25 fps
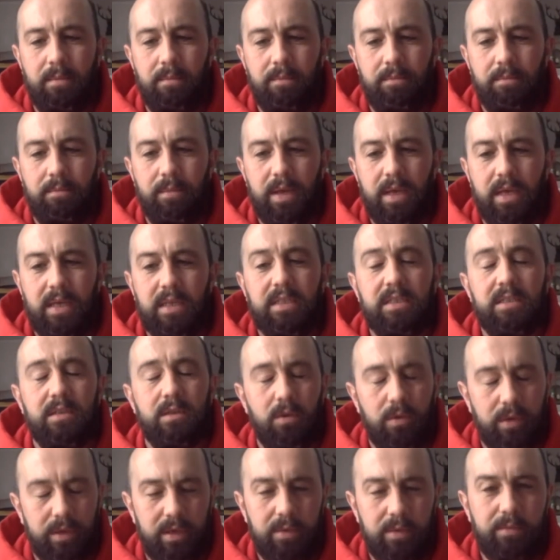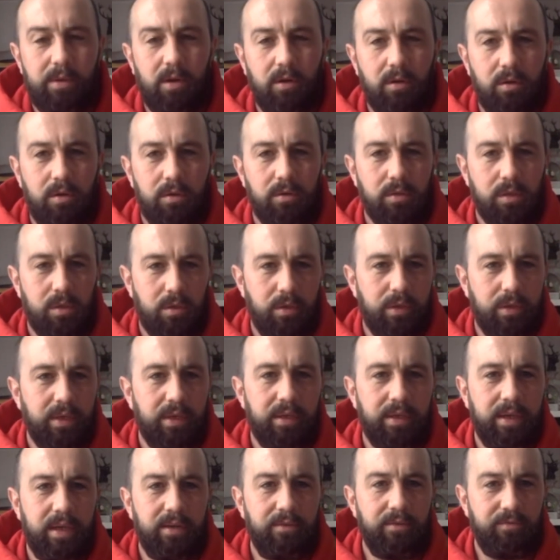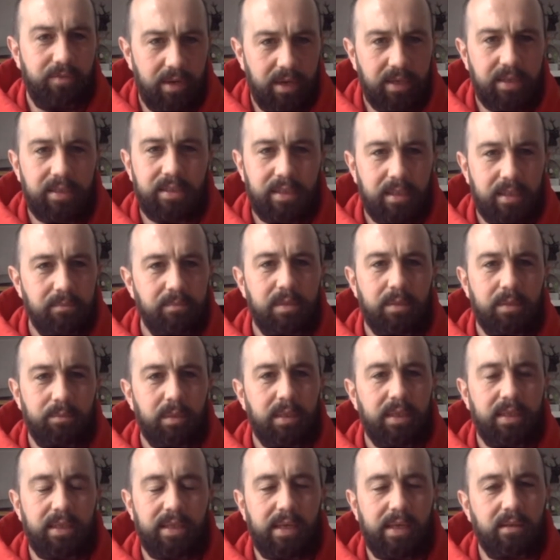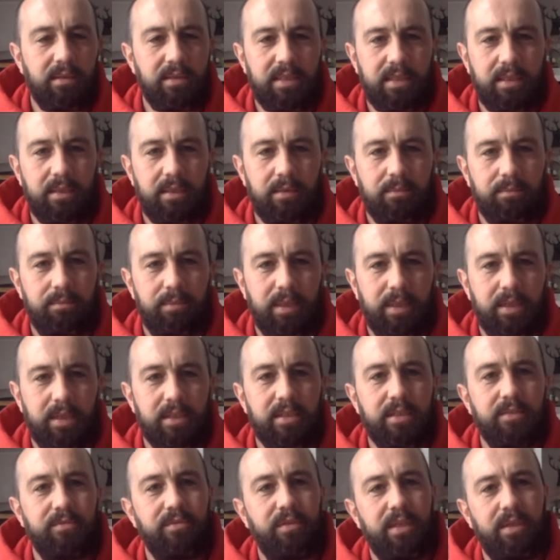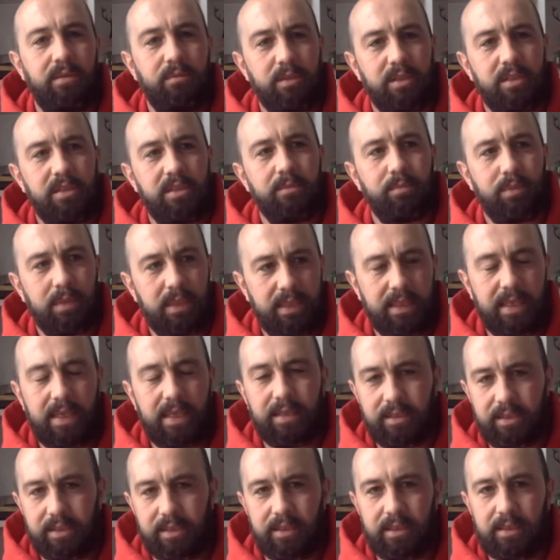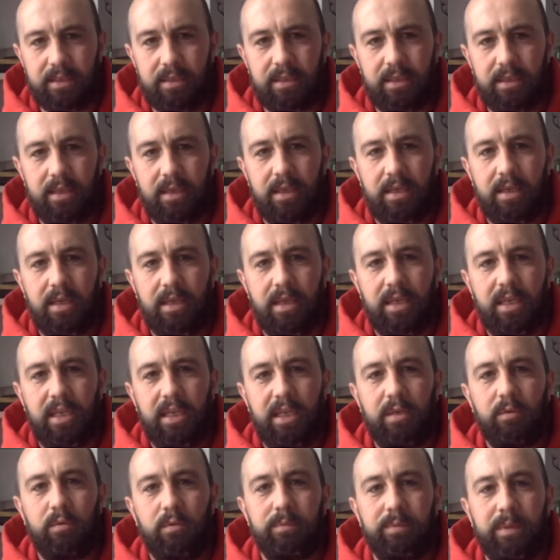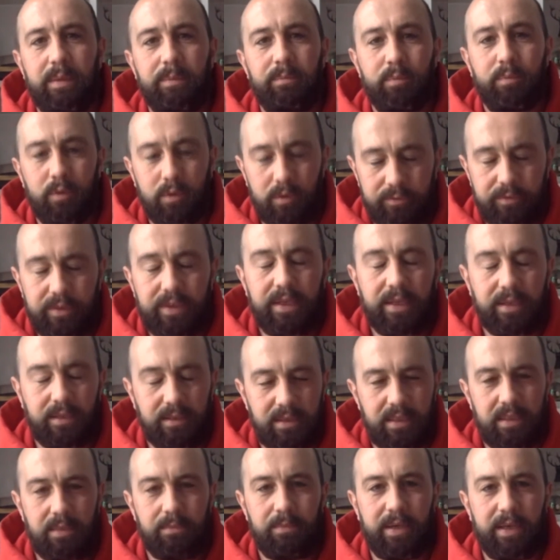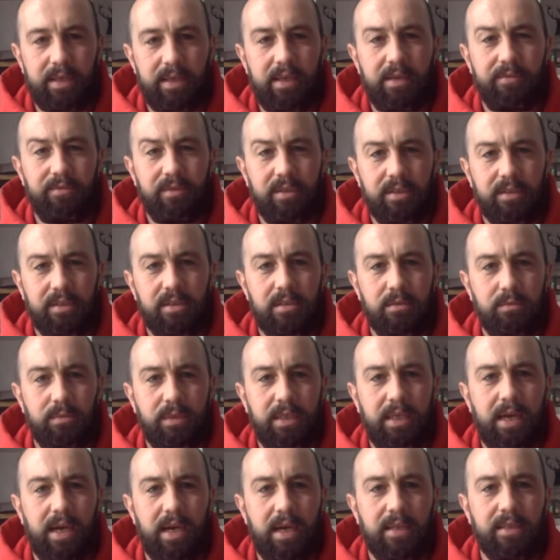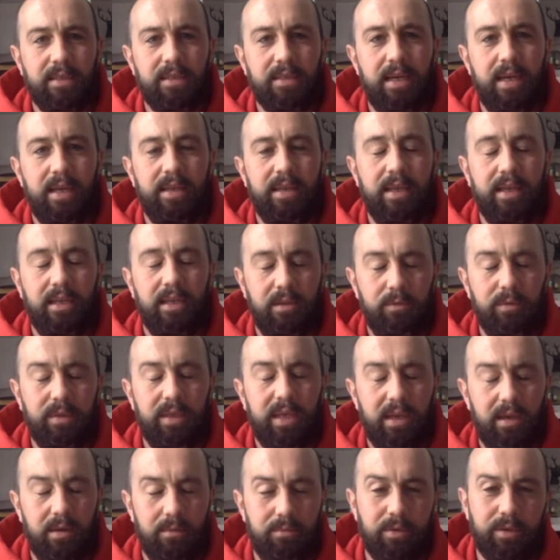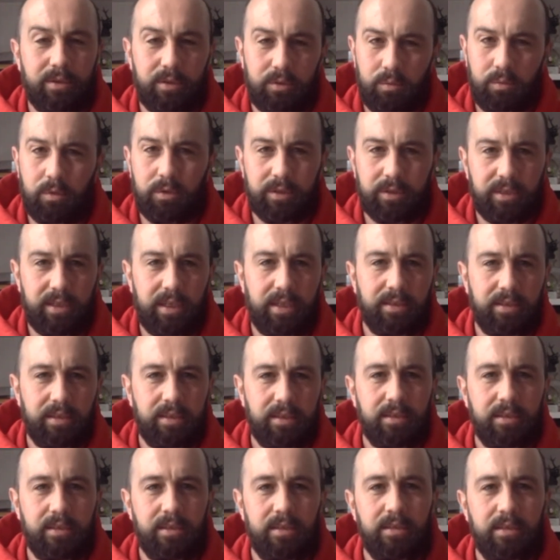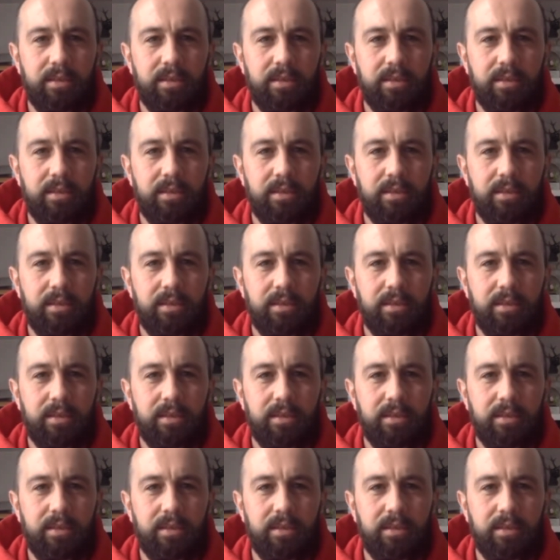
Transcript: his lawyer, my uncle's lawyer, advised him to plead guilty, because if he was to plead innocent, he would be proven guilty by the evidence that we had, and then he would get a much worse sentence.